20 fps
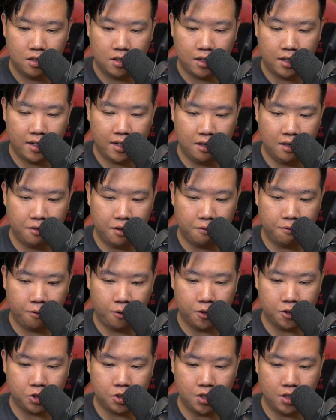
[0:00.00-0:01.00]
Kind of
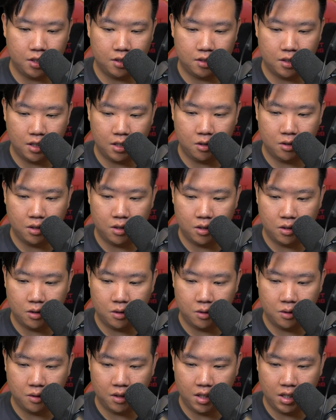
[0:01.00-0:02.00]
unfortunate. I don't
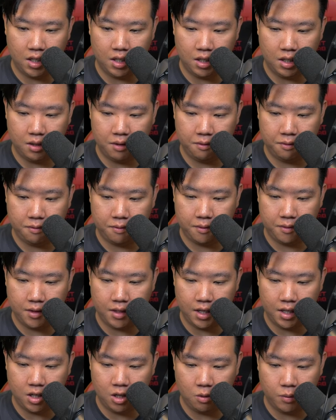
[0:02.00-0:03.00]
know if
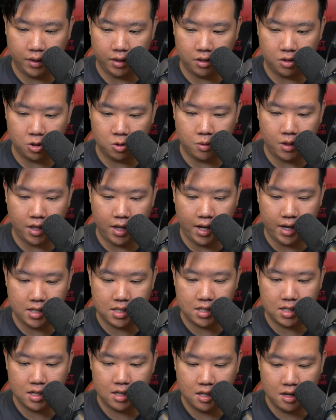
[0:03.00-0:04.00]
they know what they're doing yet,